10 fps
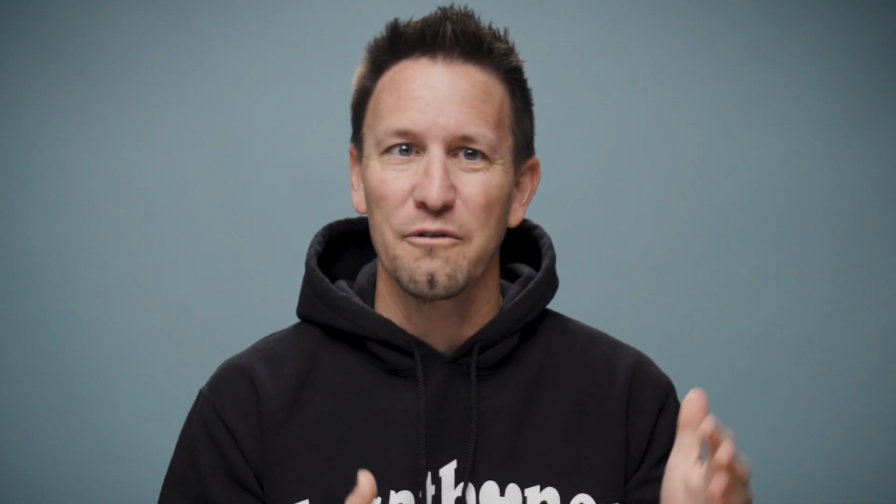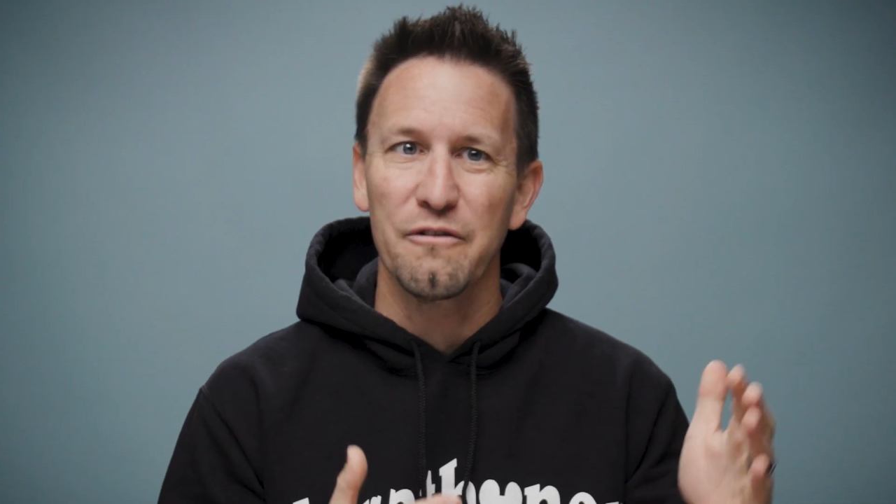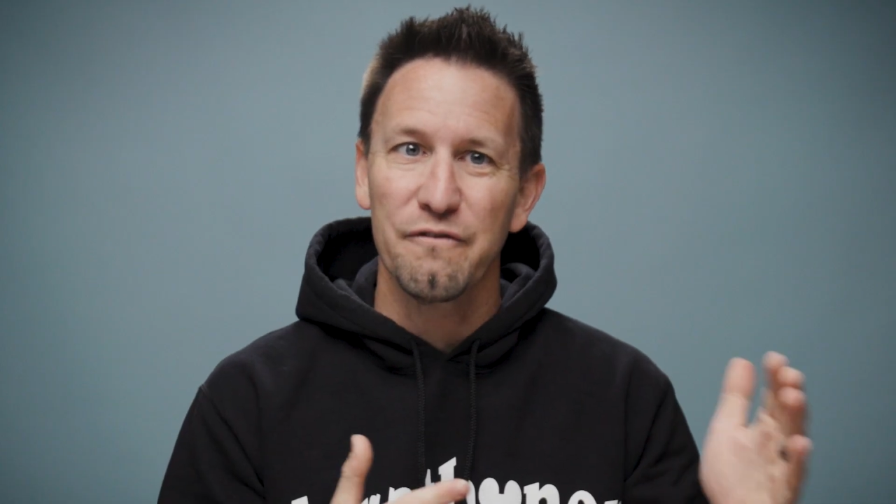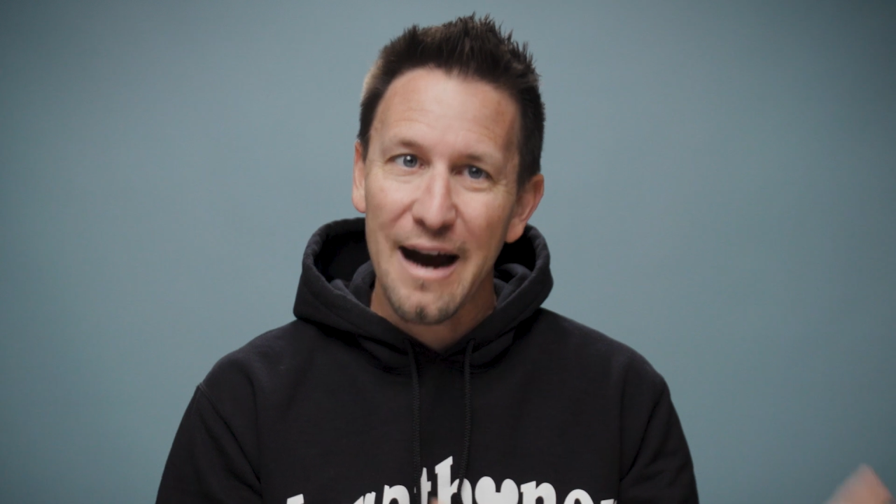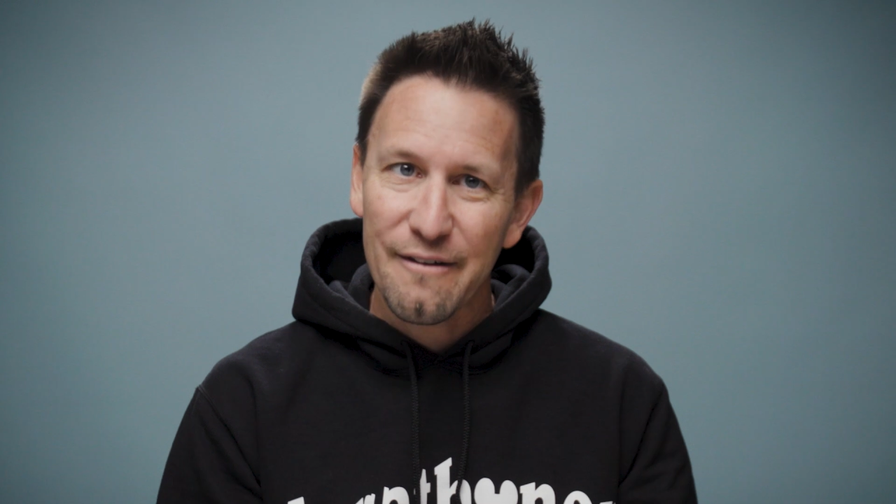over
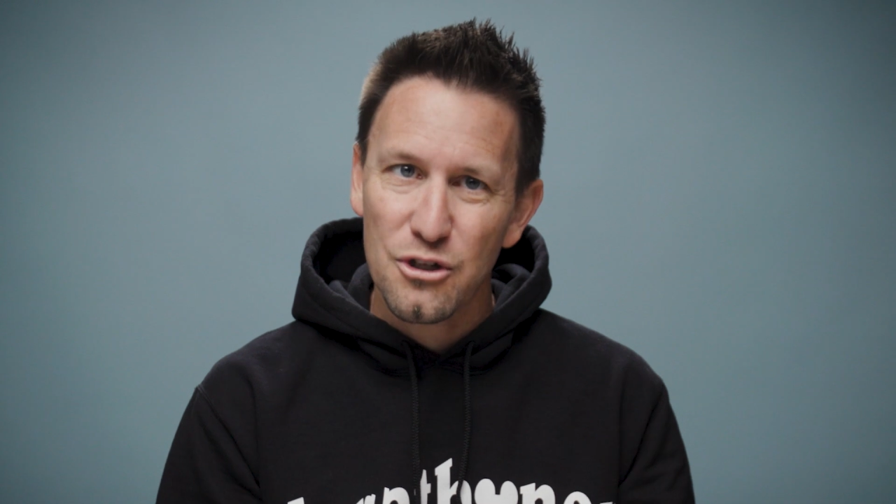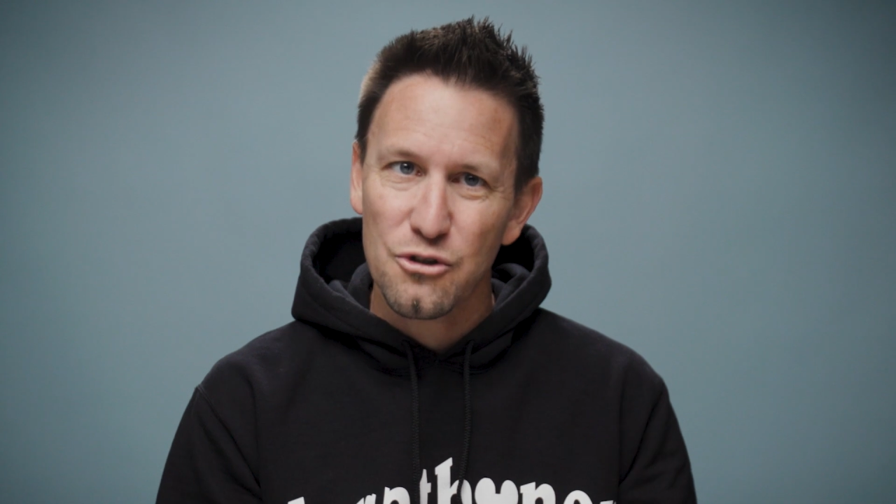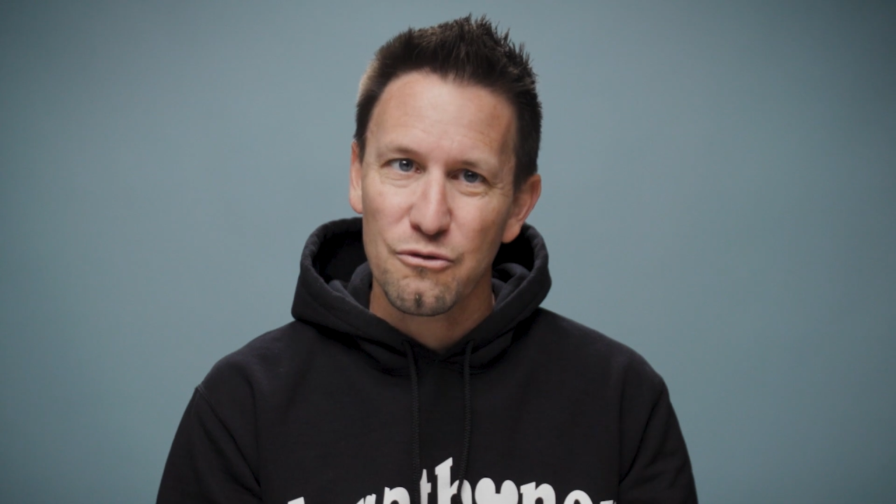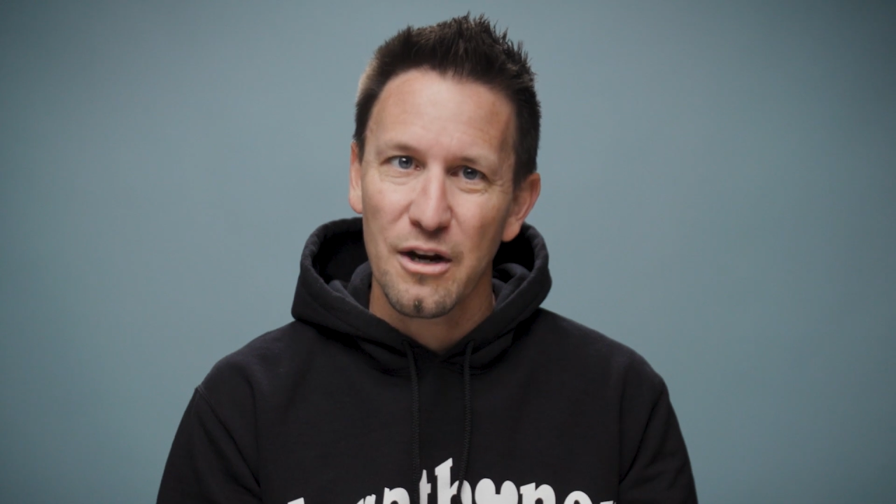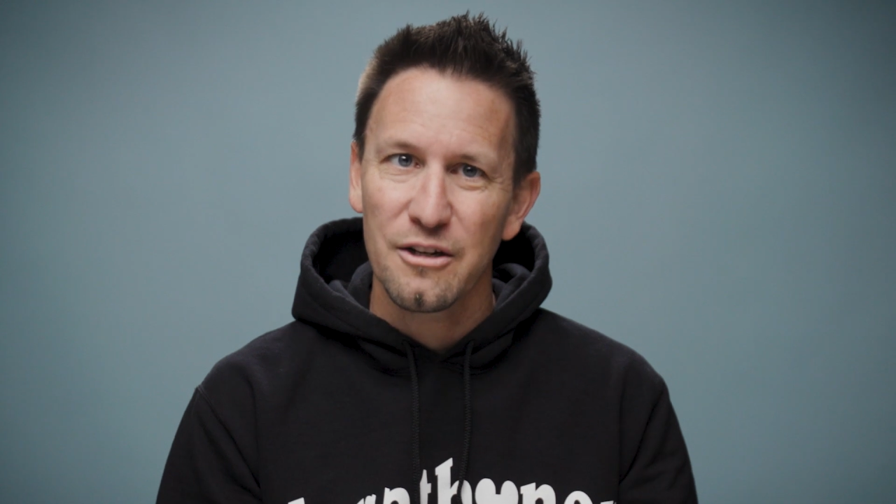
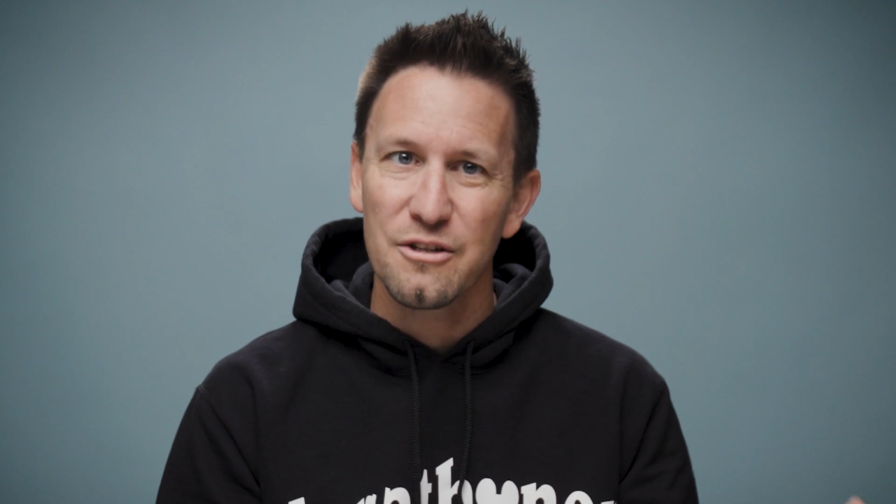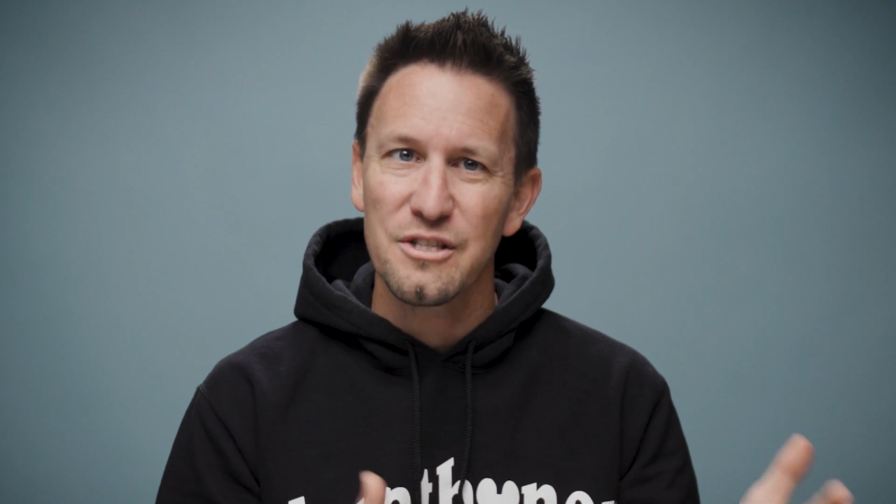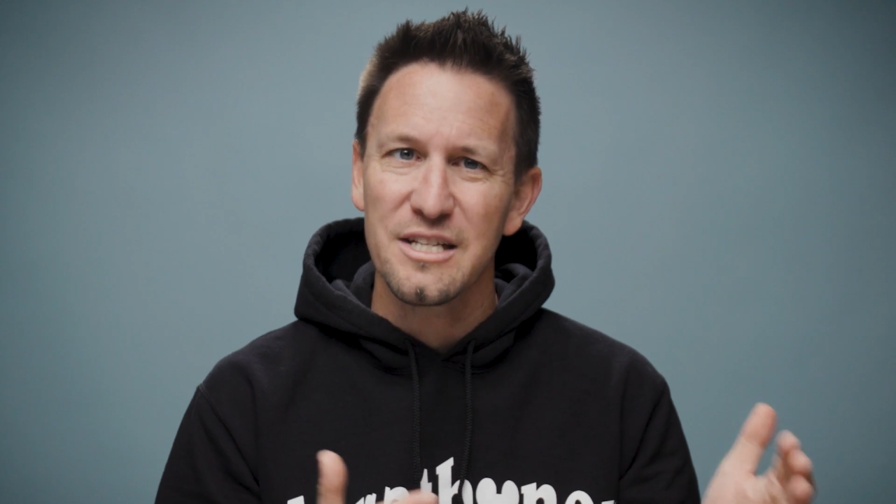500 runners,